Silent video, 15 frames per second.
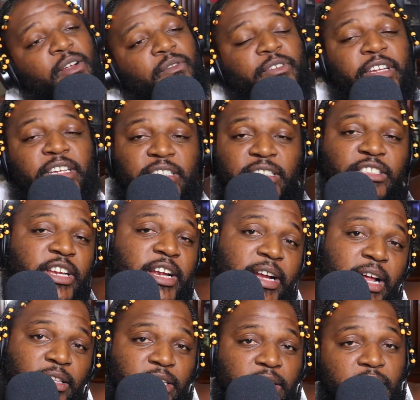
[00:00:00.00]
Don't forget to
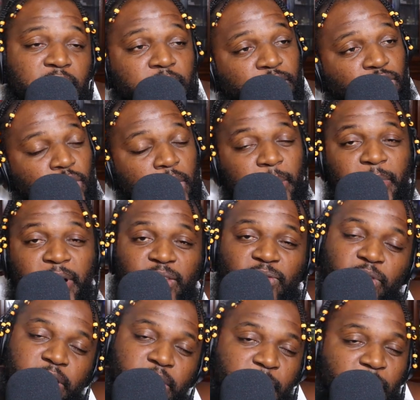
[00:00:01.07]
check out the join button
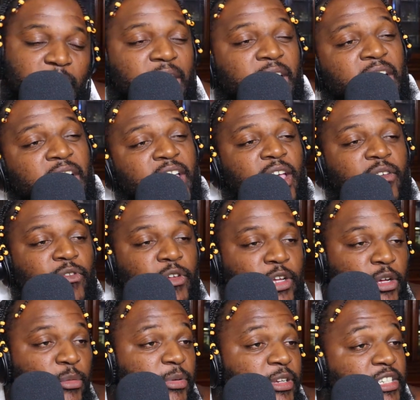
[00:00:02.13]
for your boy, if you
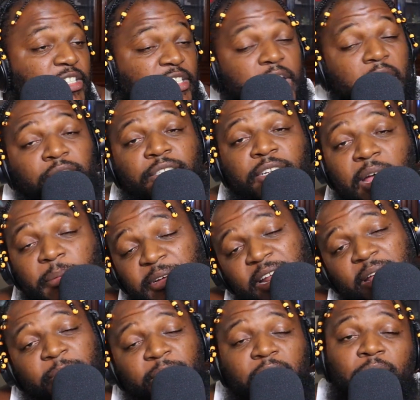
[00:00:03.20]
could, please. And also comment
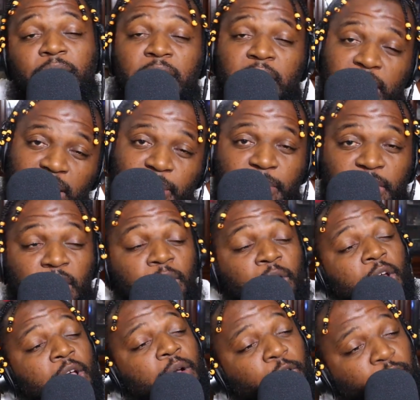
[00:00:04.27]
down below. Let me
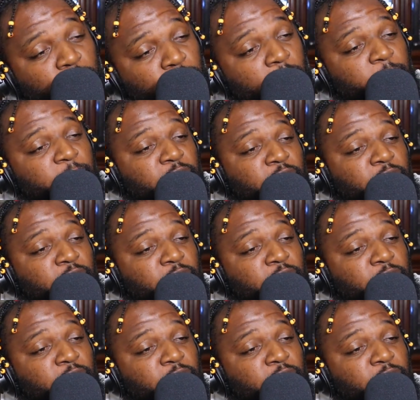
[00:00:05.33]
know what you want